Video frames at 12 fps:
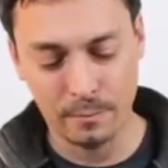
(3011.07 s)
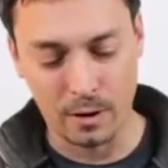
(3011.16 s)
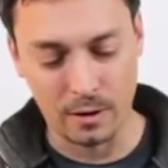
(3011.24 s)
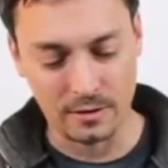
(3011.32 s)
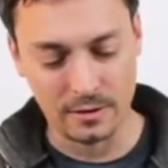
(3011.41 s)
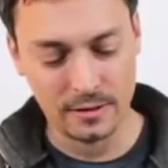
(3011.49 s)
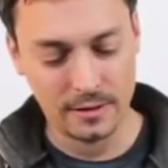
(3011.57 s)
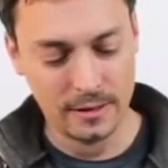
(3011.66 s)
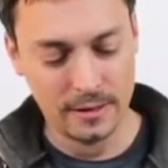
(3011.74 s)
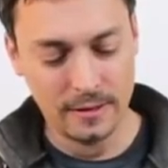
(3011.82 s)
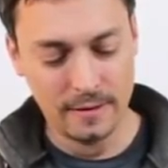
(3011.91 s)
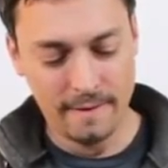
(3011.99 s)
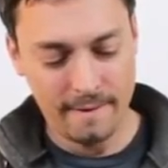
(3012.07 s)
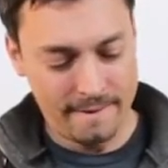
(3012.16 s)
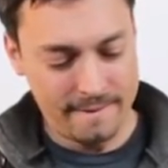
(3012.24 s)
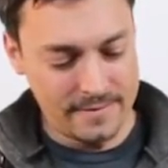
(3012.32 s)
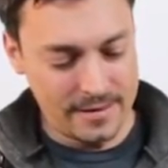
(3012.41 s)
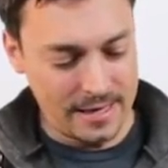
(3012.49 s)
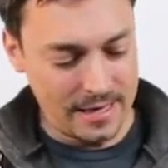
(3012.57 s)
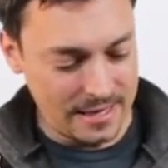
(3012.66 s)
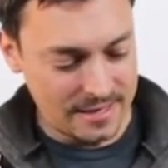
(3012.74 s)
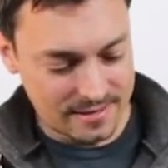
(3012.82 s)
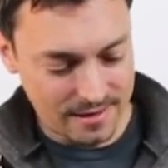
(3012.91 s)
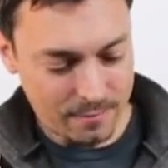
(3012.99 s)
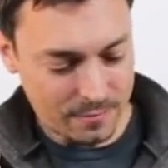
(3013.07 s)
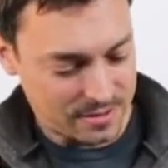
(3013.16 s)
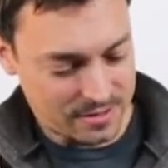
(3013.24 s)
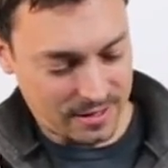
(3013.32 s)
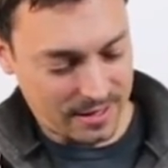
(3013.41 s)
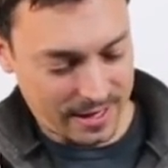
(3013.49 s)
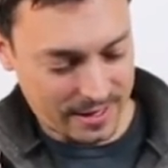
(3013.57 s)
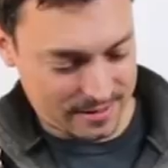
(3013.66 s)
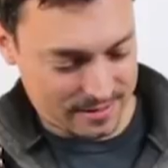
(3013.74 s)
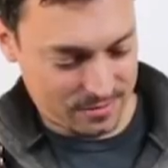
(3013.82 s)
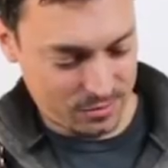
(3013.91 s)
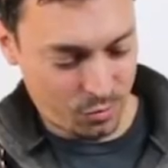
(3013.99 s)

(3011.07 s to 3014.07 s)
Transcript: part, if someone selects